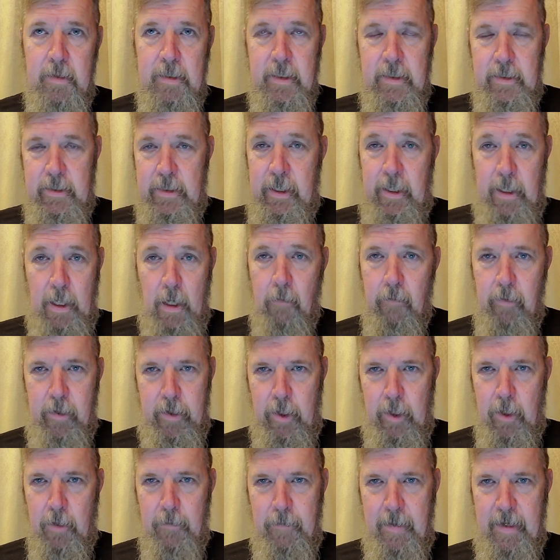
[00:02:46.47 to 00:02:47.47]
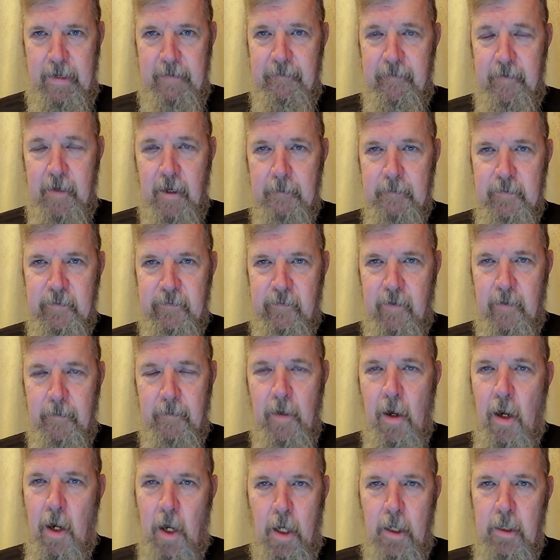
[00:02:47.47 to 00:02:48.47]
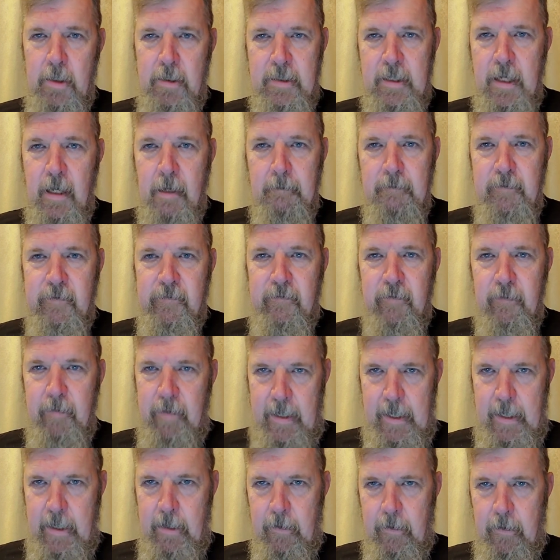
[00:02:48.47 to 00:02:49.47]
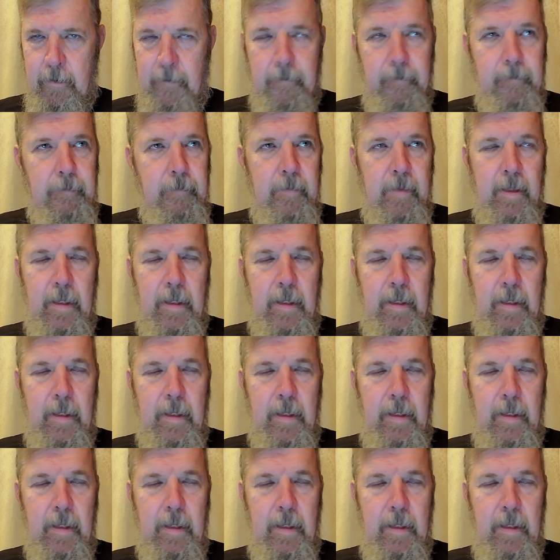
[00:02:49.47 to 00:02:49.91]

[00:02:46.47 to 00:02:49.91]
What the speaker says: It says, do you know where your beef comes from? Ours comes from here.